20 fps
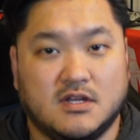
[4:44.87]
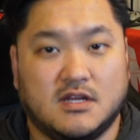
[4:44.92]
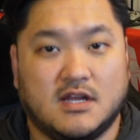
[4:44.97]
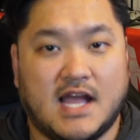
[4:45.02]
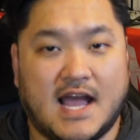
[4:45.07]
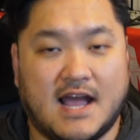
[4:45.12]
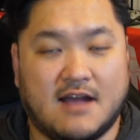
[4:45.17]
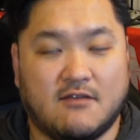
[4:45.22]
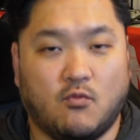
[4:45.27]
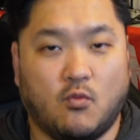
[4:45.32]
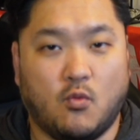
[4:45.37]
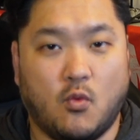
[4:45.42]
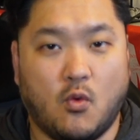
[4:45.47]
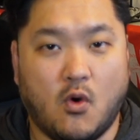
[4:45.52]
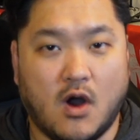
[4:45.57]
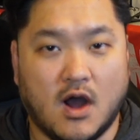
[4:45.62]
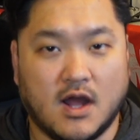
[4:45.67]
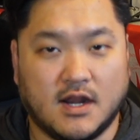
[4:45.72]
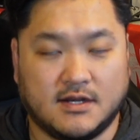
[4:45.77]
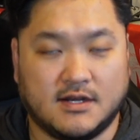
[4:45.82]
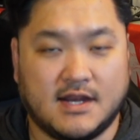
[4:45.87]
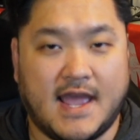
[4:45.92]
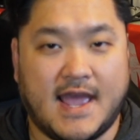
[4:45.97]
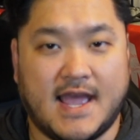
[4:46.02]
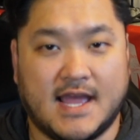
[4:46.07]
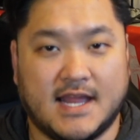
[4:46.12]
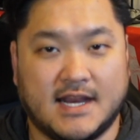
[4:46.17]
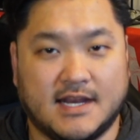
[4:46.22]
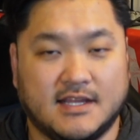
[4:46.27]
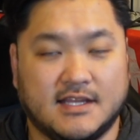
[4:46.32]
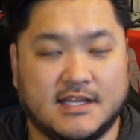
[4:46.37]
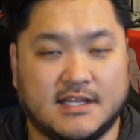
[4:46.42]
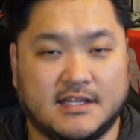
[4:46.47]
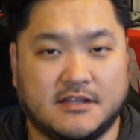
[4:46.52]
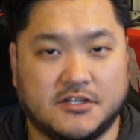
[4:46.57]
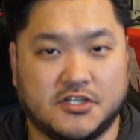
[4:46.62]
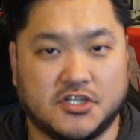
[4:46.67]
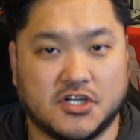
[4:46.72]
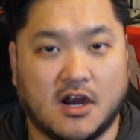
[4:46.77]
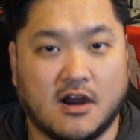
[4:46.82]
have one hand in the
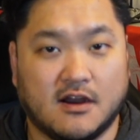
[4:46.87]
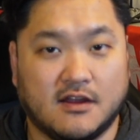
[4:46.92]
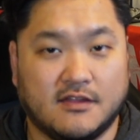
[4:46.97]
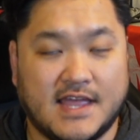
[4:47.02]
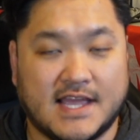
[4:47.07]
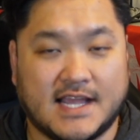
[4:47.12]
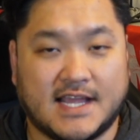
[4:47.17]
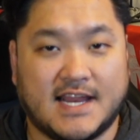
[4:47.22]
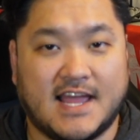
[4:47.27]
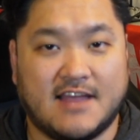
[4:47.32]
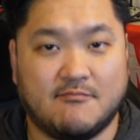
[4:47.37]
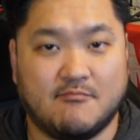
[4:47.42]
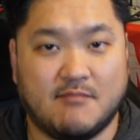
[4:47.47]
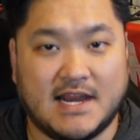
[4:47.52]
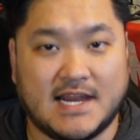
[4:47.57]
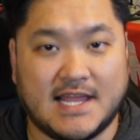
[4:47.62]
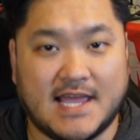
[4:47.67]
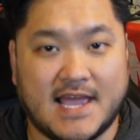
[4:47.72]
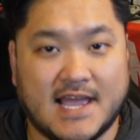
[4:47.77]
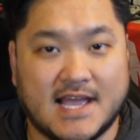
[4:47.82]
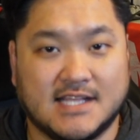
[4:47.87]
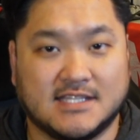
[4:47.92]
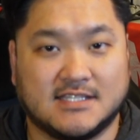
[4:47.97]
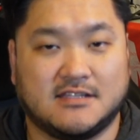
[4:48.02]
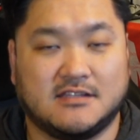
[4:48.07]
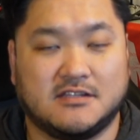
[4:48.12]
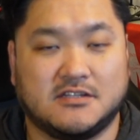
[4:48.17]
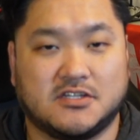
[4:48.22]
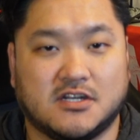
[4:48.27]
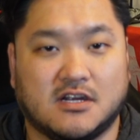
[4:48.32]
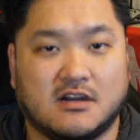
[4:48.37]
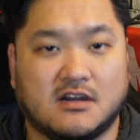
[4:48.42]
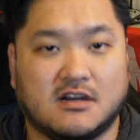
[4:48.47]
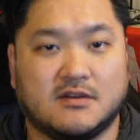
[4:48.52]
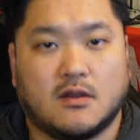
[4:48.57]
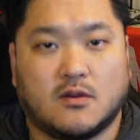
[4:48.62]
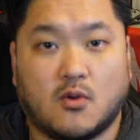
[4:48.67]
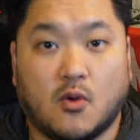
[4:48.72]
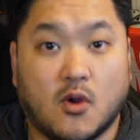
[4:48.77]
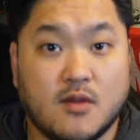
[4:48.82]
jar. They could have many hands in the jar.
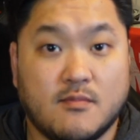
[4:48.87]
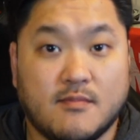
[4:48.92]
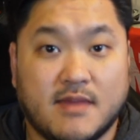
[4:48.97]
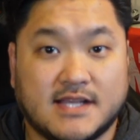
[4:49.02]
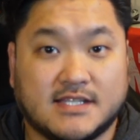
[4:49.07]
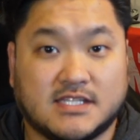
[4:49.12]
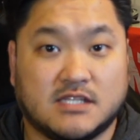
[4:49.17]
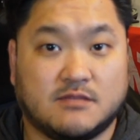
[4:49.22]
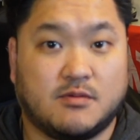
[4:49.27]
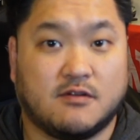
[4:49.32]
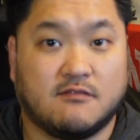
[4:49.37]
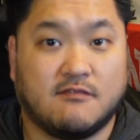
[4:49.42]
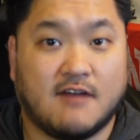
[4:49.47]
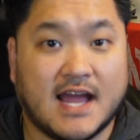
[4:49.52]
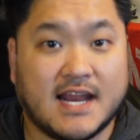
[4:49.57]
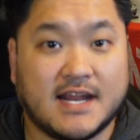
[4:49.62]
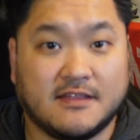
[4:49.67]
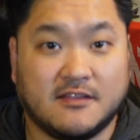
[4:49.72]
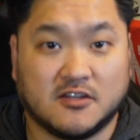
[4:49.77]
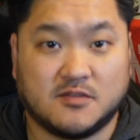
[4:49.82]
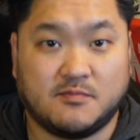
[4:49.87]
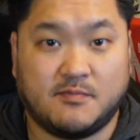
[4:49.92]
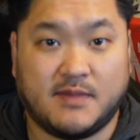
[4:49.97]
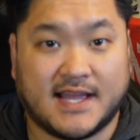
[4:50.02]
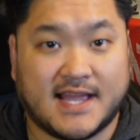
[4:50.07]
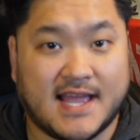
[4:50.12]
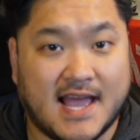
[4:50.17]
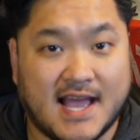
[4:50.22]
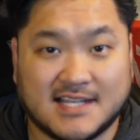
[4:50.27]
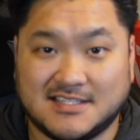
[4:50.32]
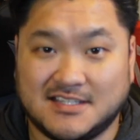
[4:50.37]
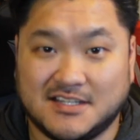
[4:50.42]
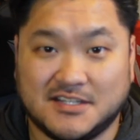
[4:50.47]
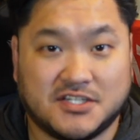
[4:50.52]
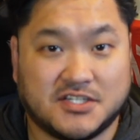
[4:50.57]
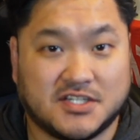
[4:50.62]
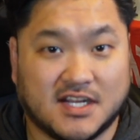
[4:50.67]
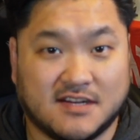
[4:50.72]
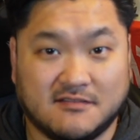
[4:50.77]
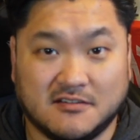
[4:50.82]
Coinbase is providing those pickaxes,
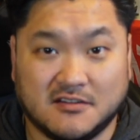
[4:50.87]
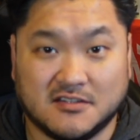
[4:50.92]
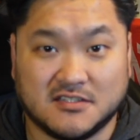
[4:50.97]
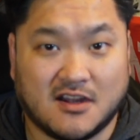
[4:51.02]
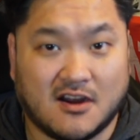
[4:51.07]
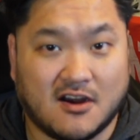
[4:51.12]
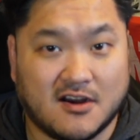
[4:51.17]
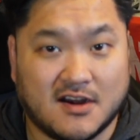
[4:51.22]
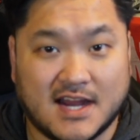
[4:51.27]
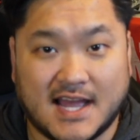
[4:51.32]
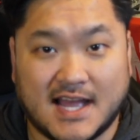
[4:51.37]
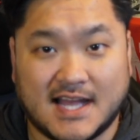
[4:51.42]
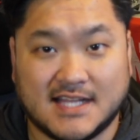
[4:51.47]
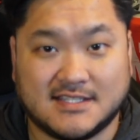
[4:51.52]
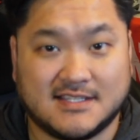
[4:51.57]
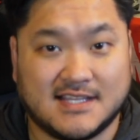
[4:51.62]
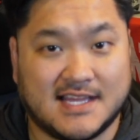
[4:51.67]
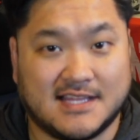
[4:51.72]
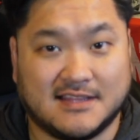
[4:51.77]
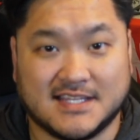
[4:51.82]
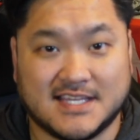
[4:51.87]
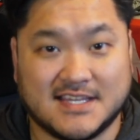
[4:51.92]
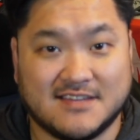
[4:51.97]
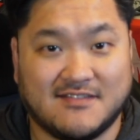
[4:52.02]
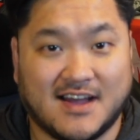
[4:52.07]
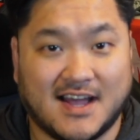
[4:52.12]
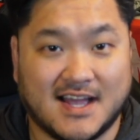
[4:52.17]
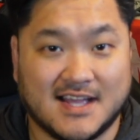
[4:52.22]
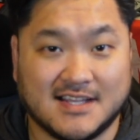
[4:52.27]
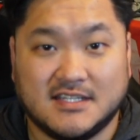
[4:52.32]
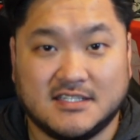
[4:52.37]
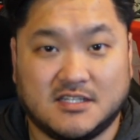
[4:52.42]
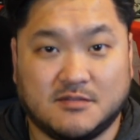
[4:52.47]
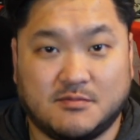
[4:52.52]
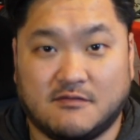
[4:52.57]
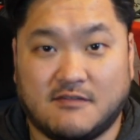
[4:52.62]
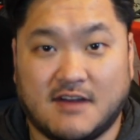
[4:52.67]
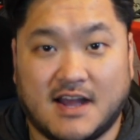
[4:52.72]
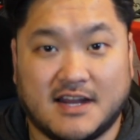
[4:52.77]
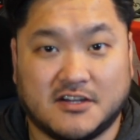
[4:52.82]
shovels, hard hats, and Levi's to
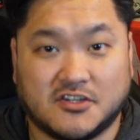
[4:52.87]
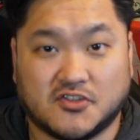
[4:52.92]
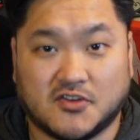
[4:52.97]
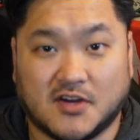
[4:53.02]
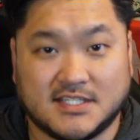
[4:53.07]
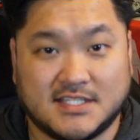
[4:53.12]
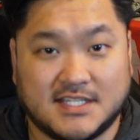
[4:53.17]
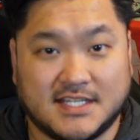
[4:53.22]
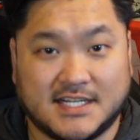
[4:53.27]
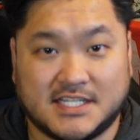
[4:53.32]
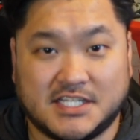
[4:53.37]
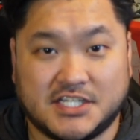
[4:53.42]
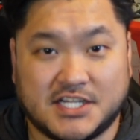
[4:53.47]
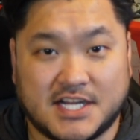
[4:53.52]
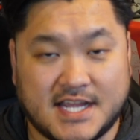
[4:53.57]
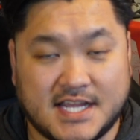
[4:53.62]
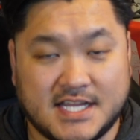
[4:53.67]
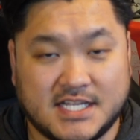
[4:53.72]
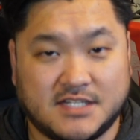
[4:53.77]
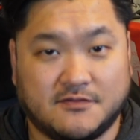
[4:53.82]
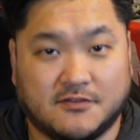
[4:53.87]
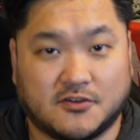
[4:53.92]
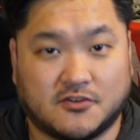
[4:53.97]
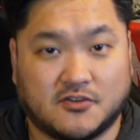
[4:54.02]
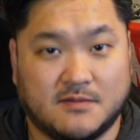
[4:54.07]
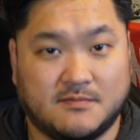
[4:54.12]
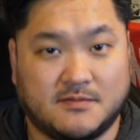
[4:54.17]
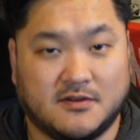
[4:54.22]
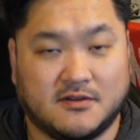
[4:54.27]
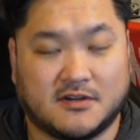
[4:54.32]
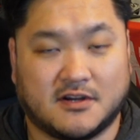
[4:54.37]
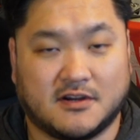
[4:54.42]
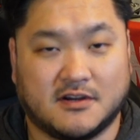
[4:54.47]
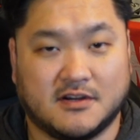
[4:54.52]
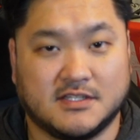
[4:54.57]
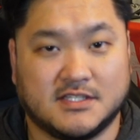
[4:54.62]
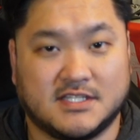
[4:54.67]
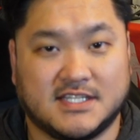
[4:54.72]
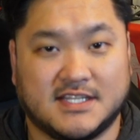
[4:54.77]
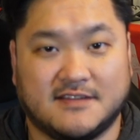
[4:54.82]
provide a trusted exchange for
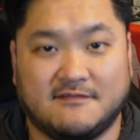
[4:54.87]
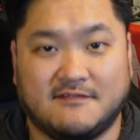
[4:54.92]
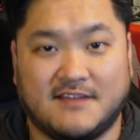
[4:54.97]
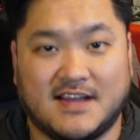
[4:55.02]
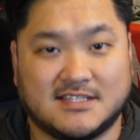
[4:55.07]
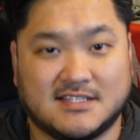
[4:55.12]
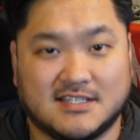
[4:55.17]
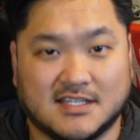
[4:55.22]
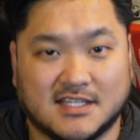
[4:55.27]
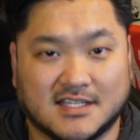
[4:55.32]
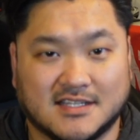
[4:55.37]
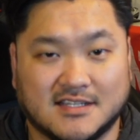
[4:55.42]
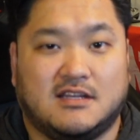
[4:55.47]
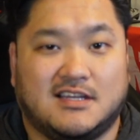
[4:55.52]
cryptocurrency investing.